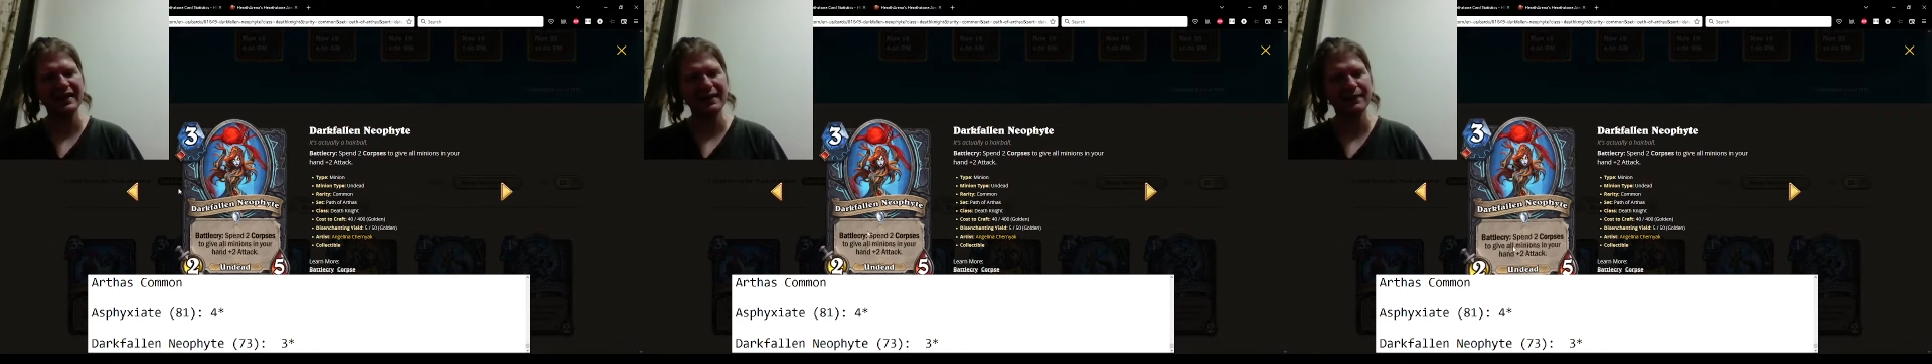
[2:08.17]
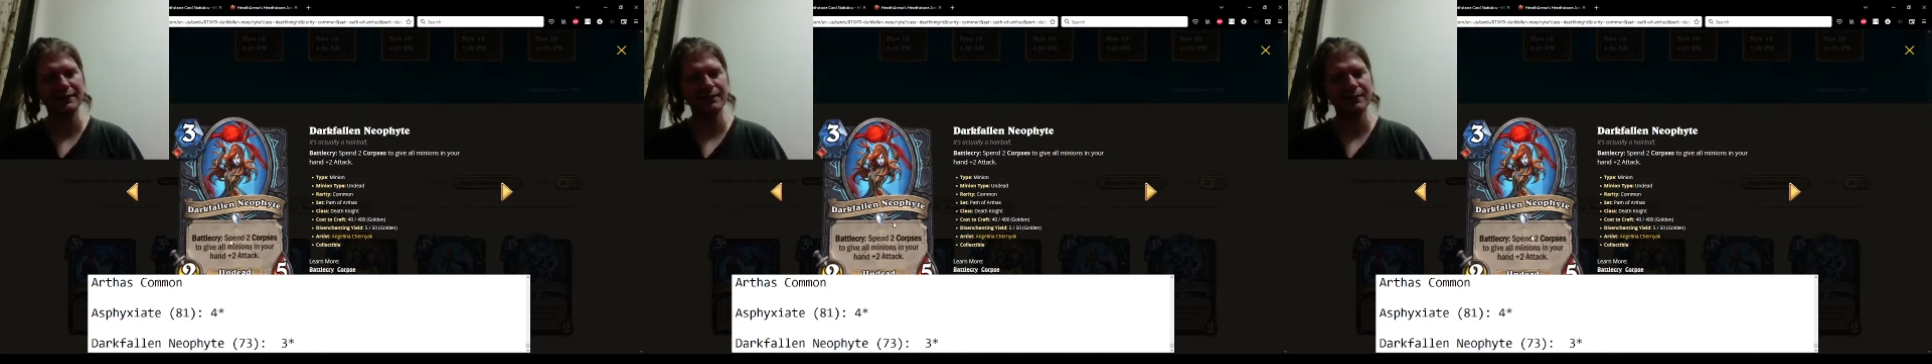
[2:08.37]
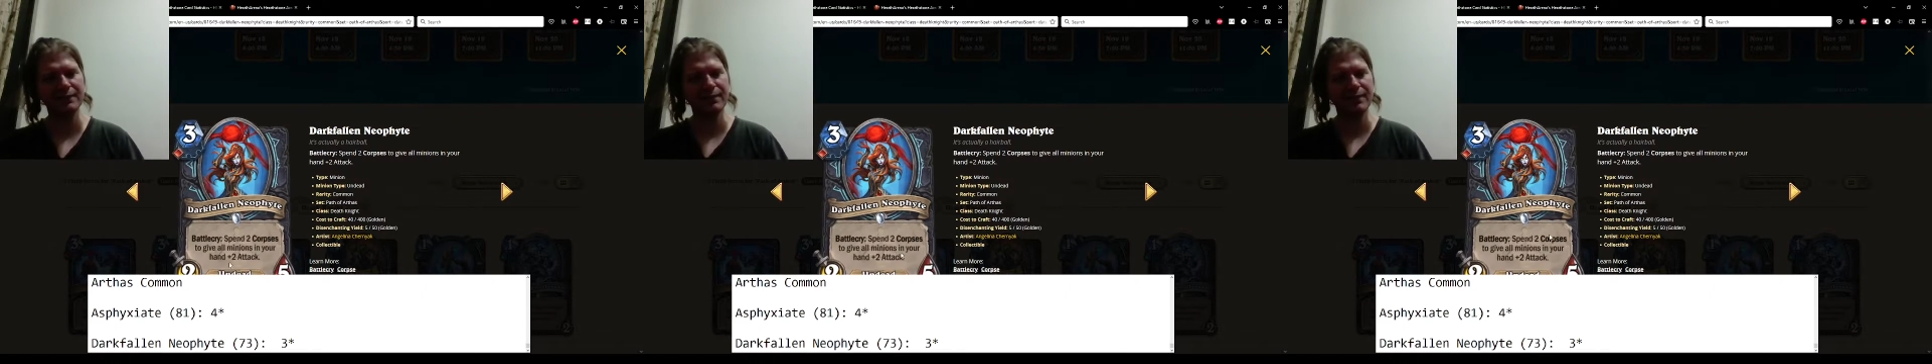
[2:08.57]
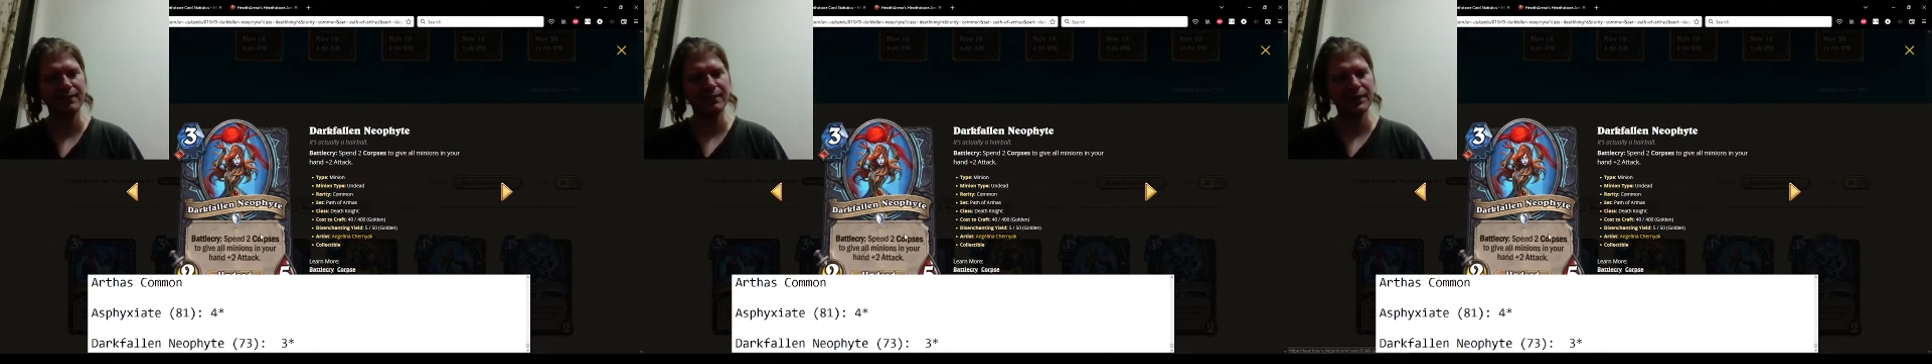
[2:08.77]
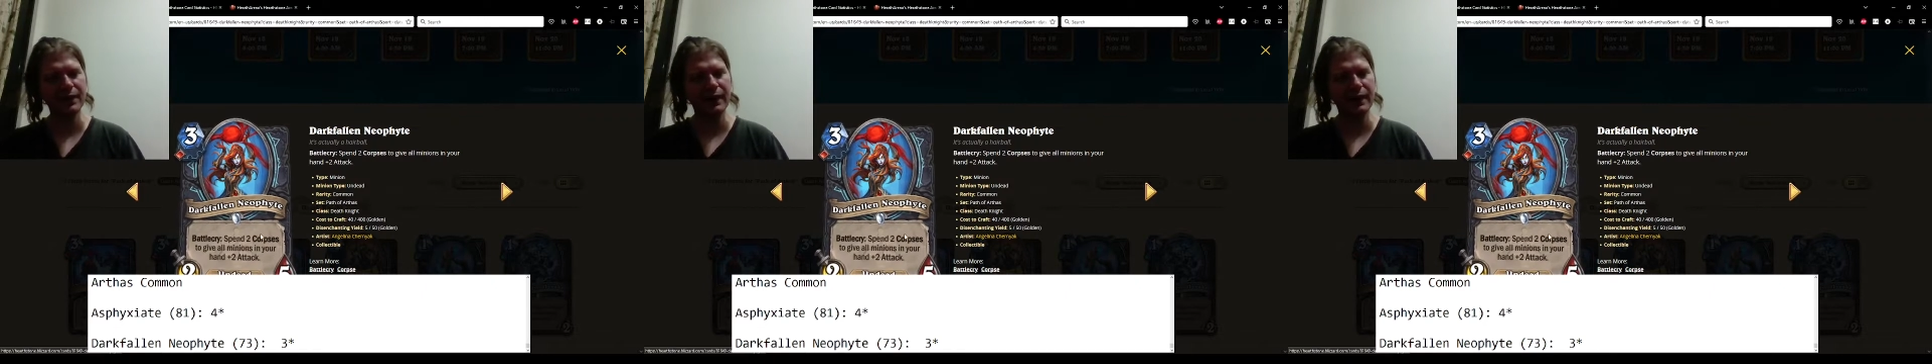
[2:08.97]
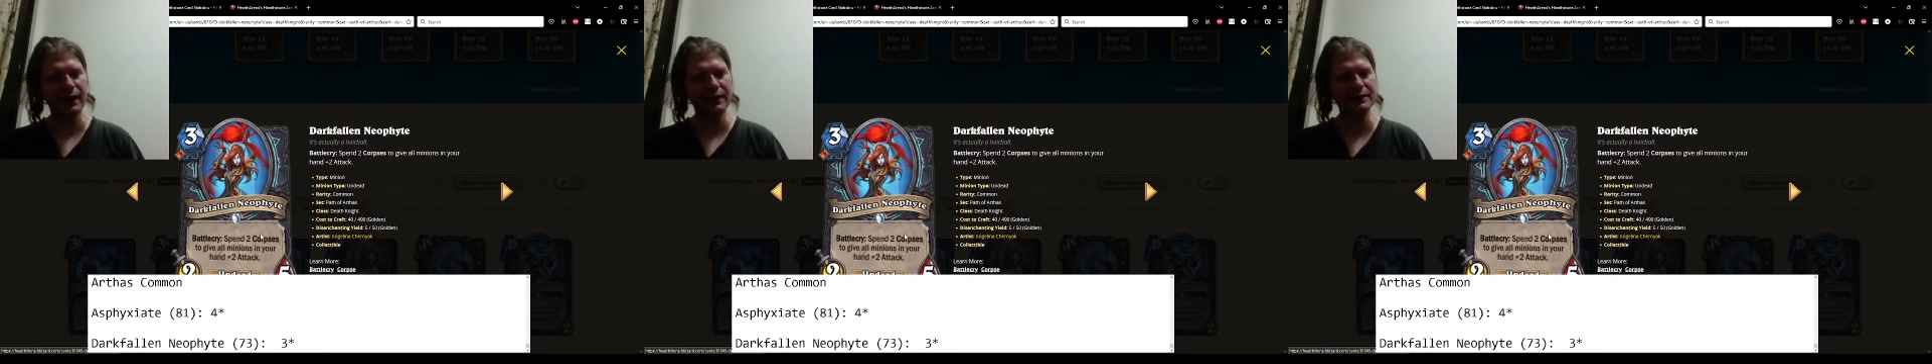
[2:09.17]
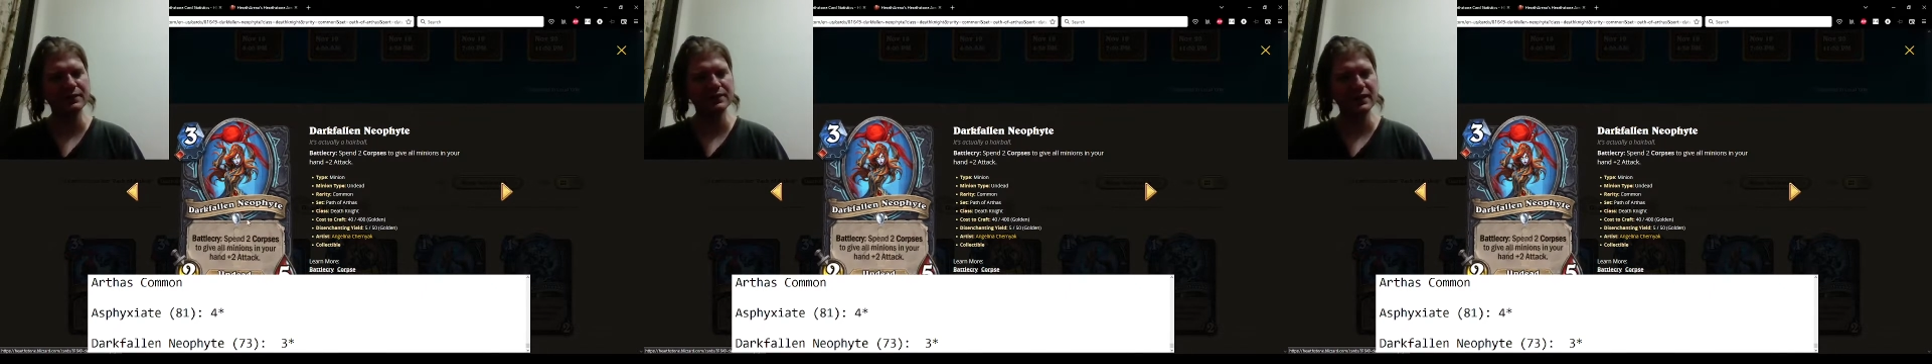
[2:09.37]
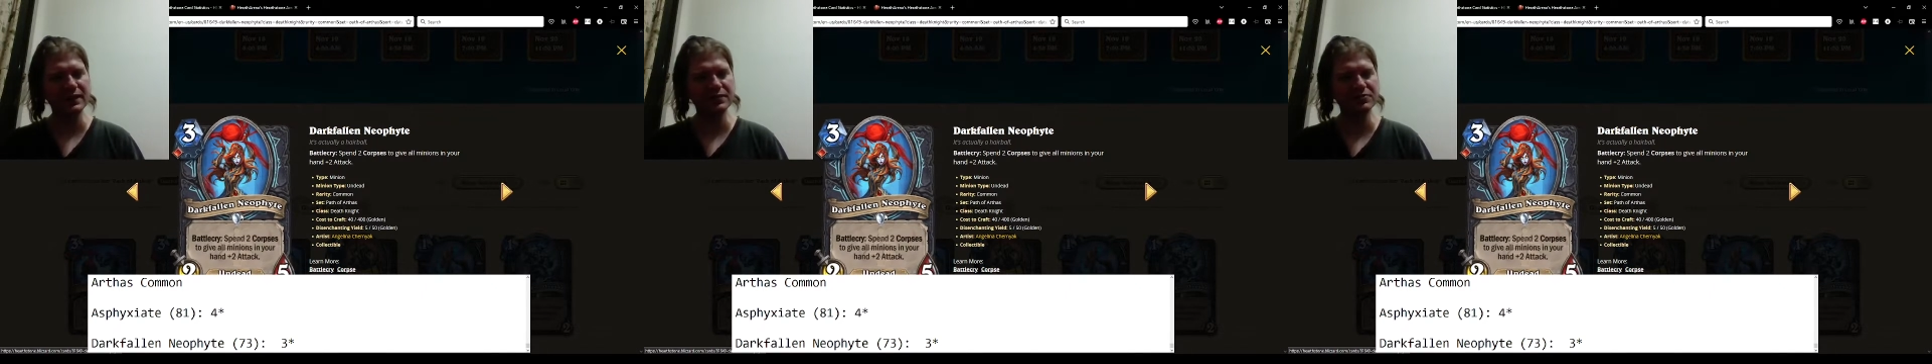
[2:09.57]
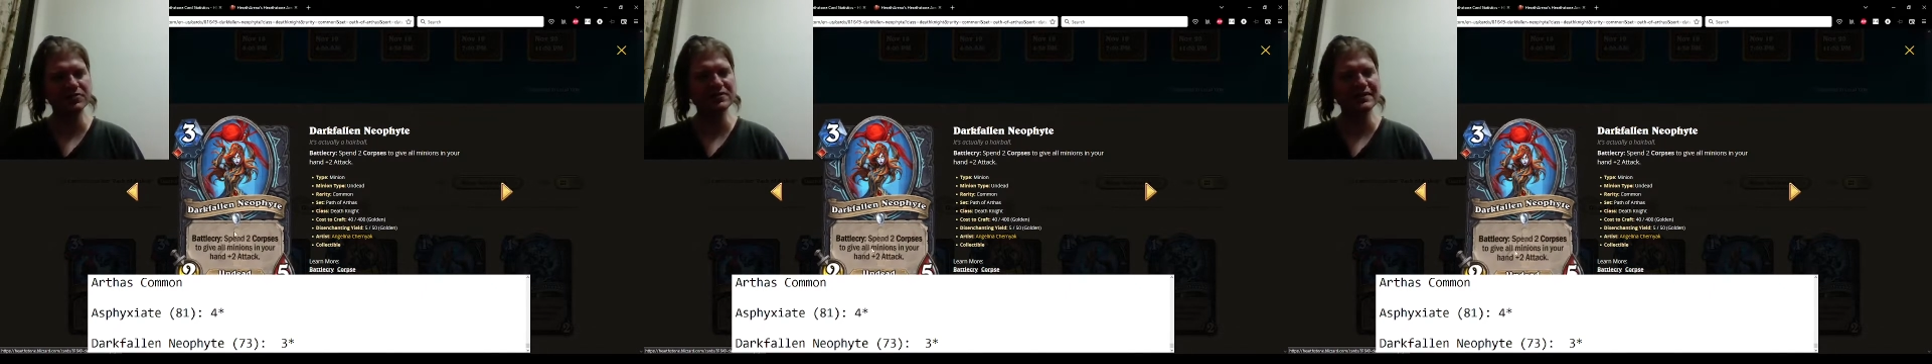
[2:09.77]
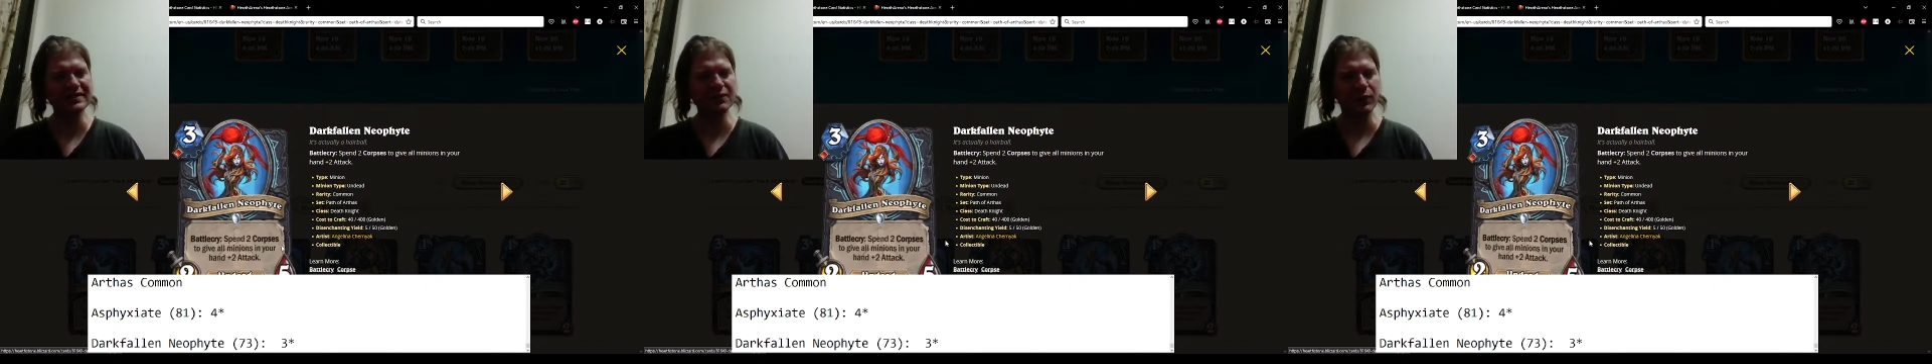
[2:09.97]
you
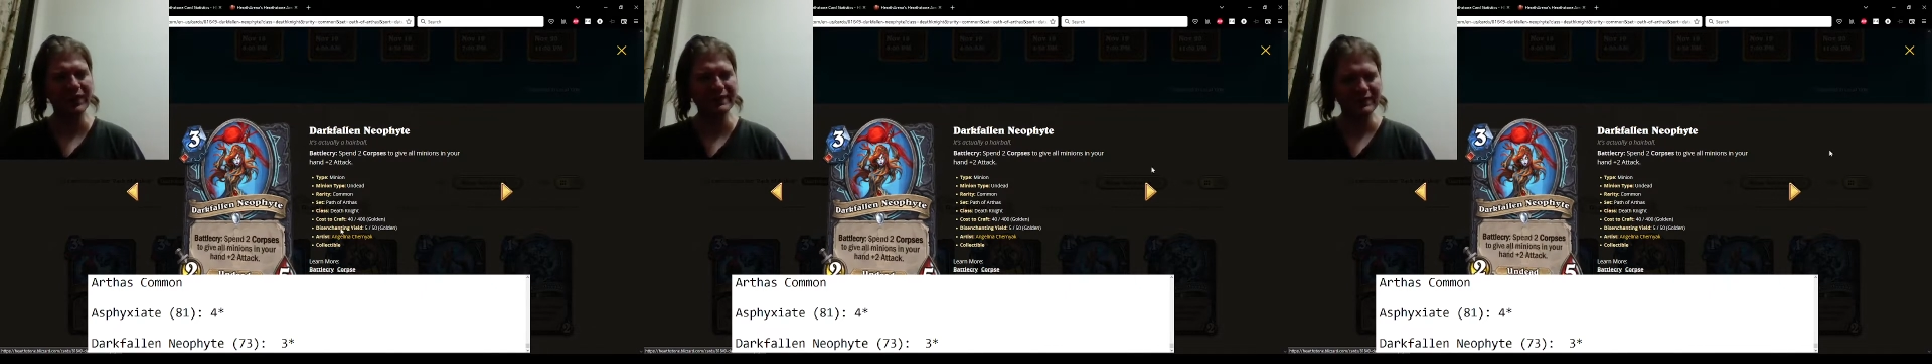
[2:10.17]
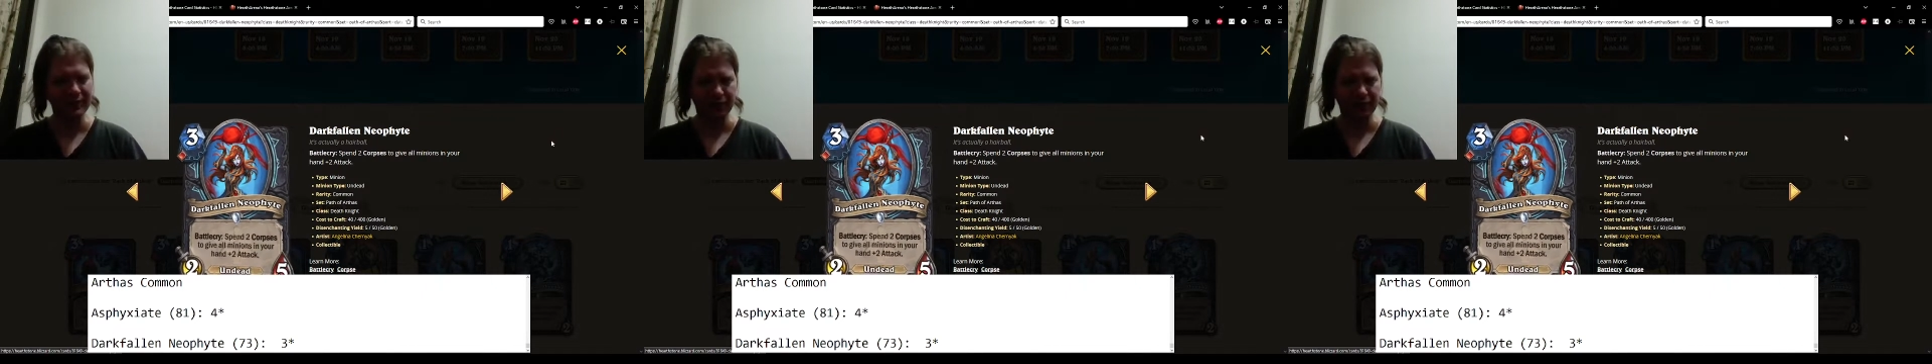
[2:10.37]
just need the right deck